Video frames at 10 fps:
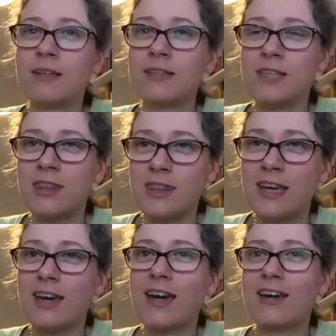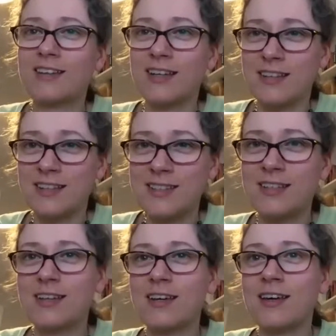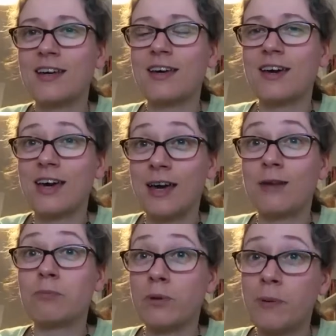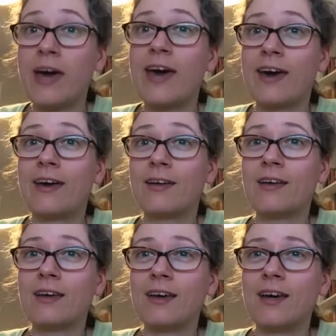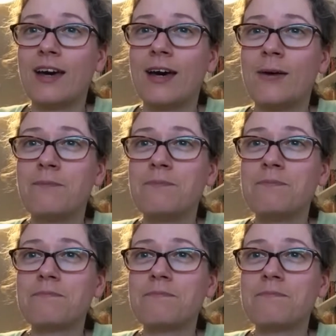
to think and consider and prepare. I